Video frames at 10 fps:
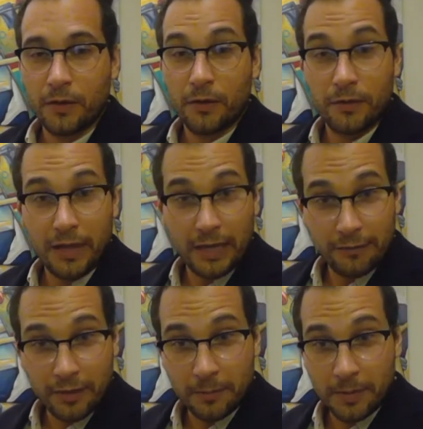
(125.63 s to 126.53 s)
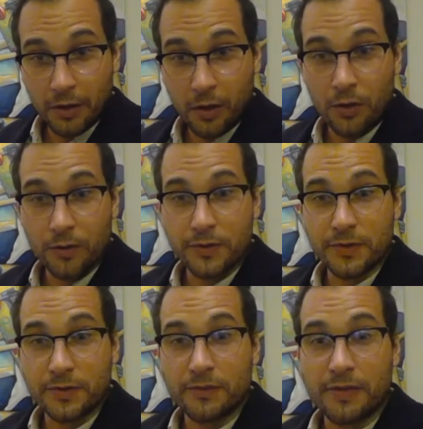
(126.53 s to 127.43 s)
They're living
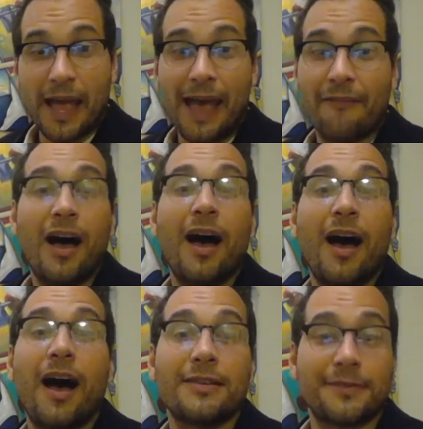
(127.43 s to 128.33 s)
because they have a heart.